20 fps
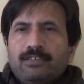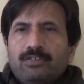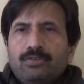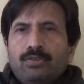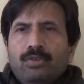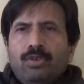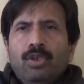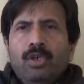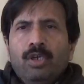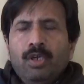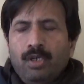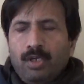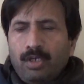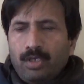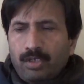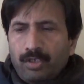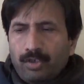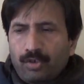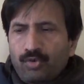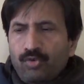So
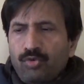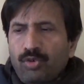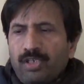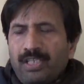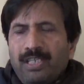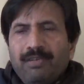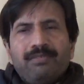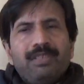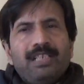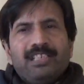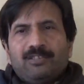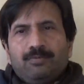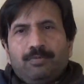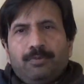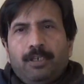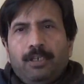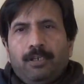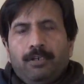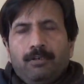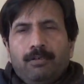do not give the
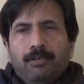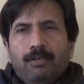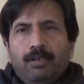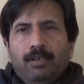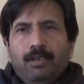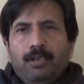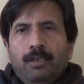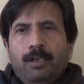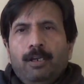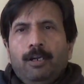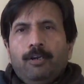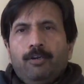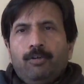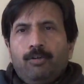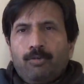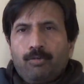aspirin uh,